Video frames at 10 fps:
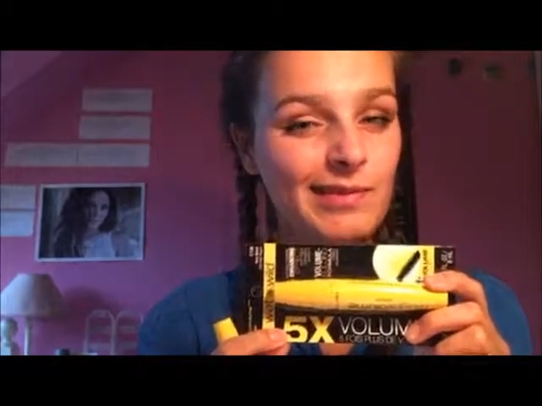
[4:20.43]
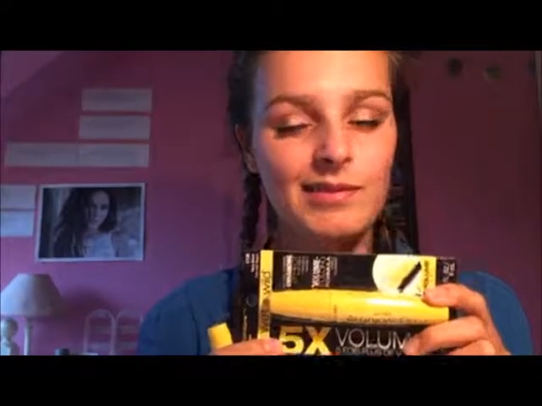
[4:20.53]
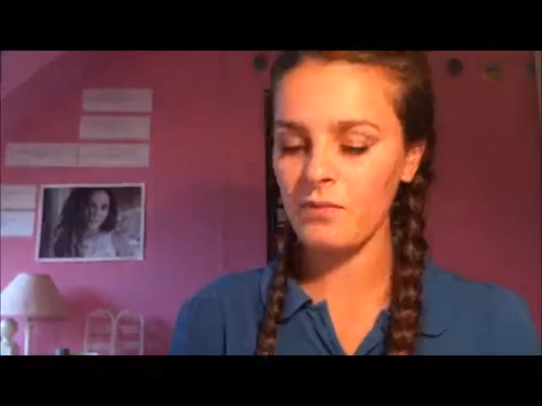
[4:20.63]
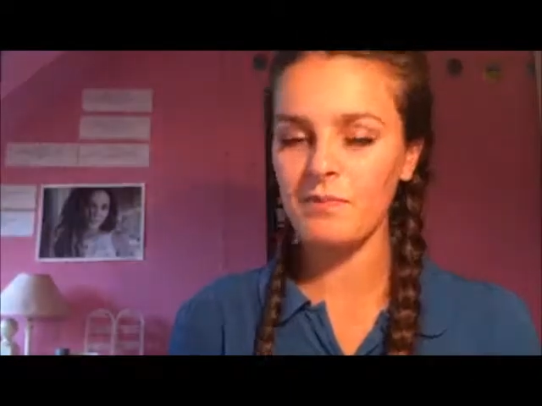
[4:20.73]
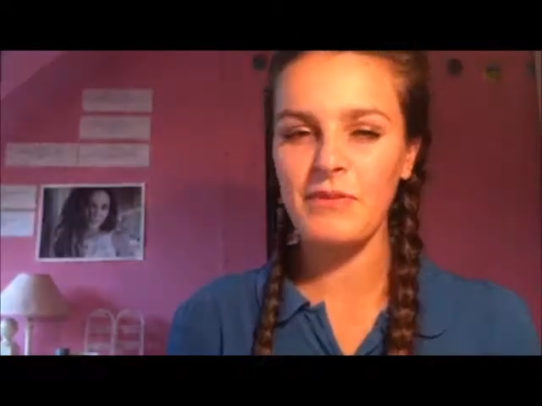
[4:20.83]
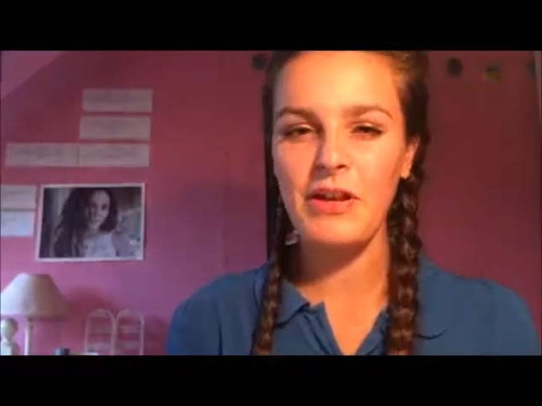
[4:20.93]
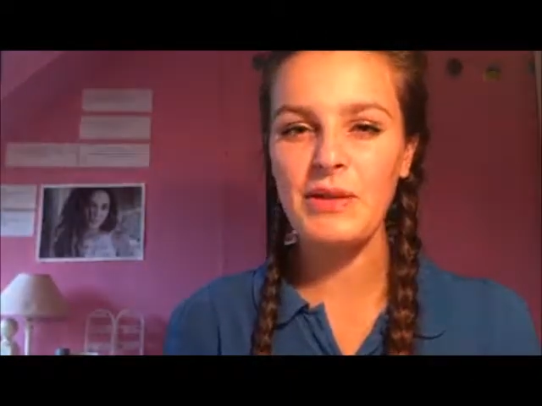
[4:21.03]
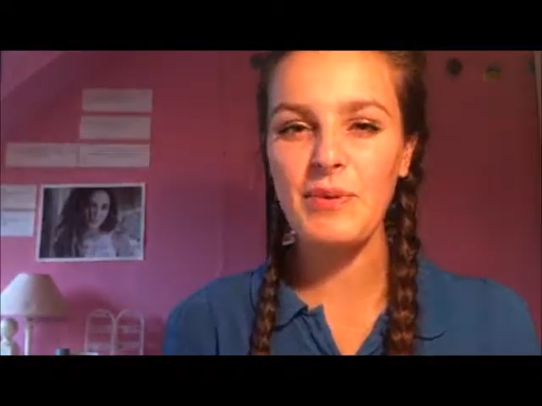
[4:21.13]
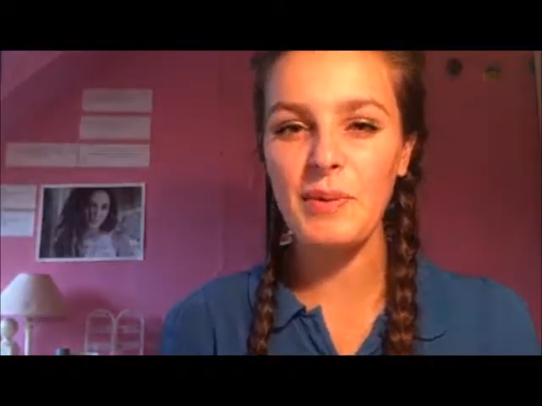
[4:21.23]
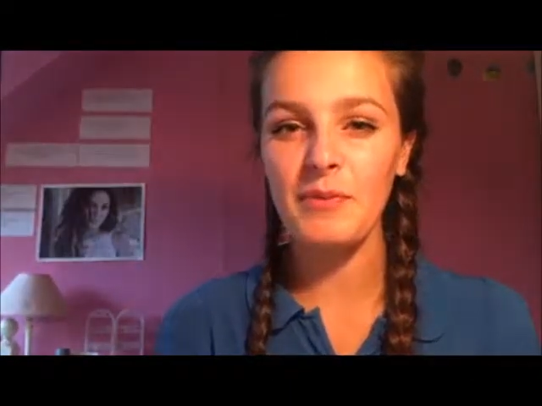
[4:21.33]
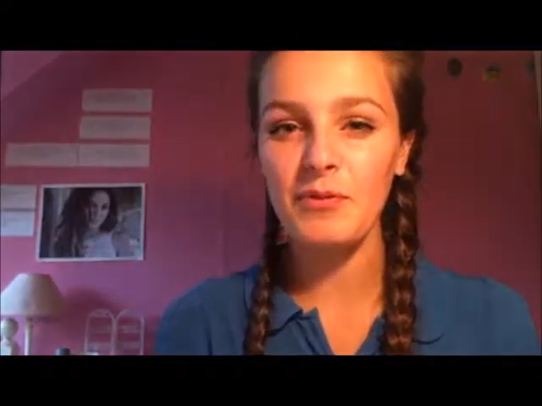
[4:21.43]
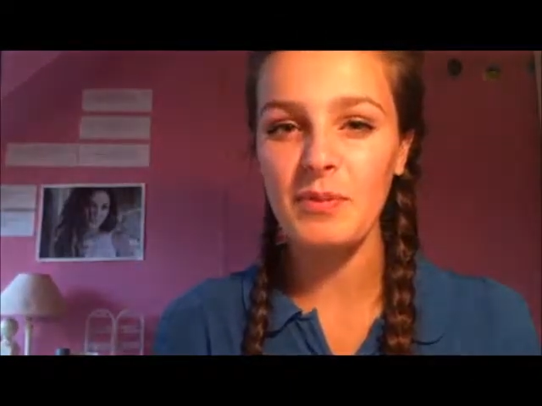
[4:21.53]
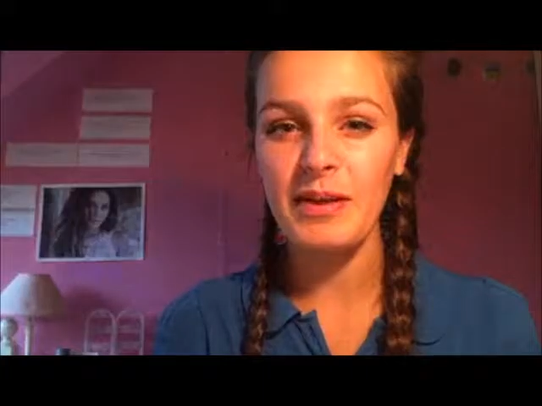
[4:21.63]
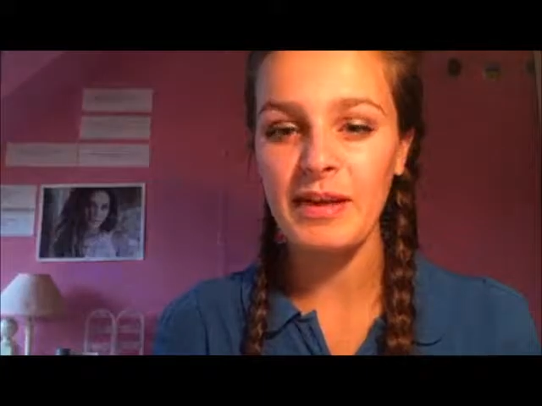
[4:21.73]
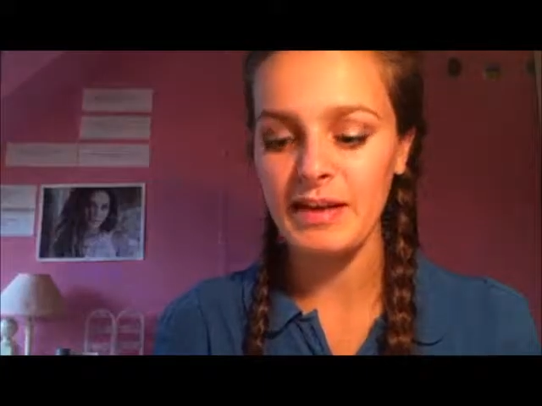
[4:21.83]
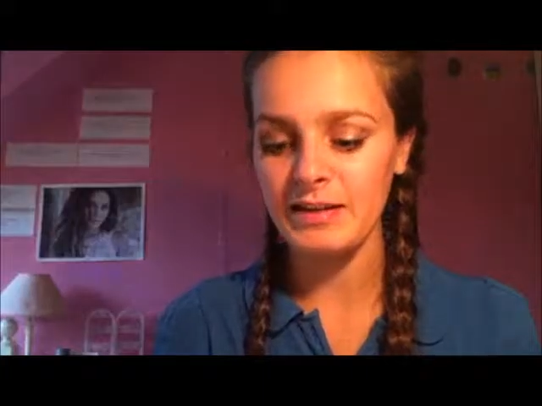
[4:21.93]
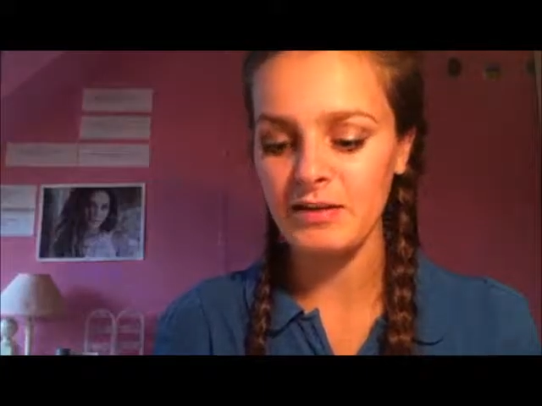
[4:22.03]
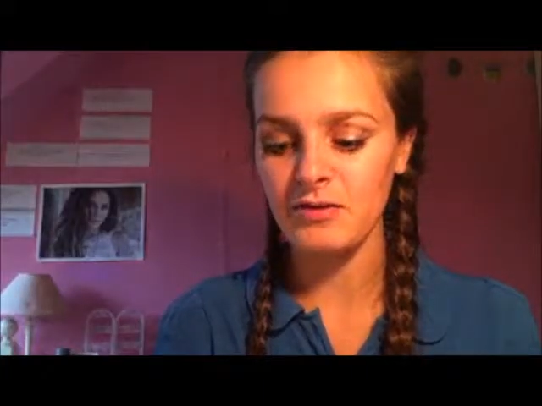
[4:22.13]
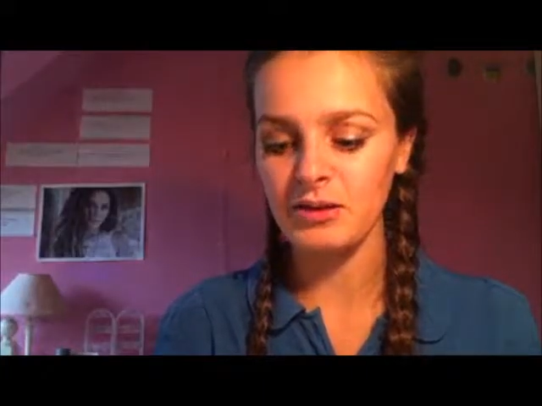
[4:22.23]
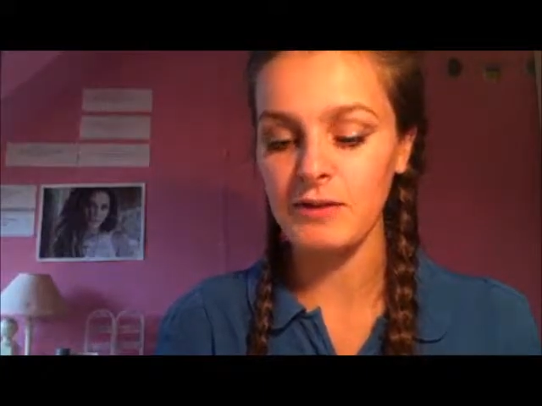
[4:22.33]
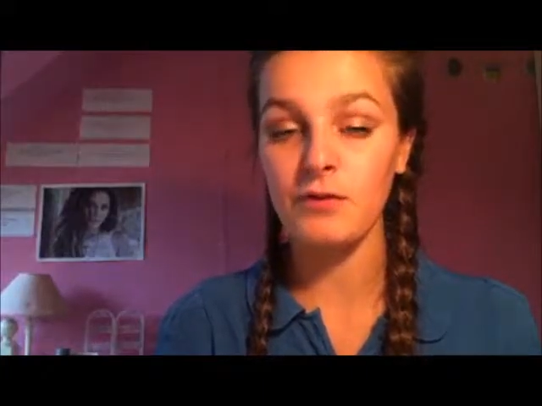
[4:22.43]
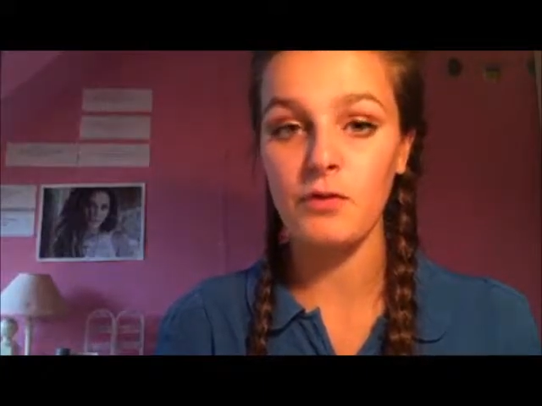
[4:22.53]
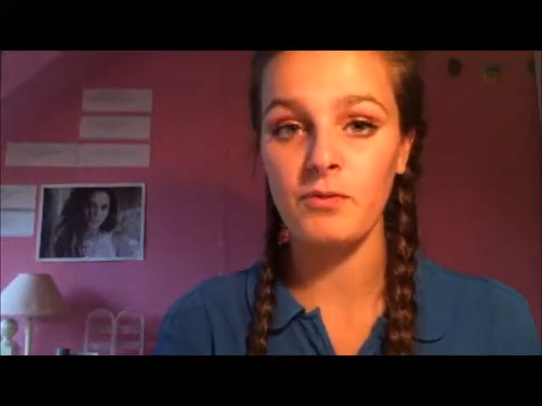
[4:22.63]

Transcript: Um, the only problem for me is it's really difficult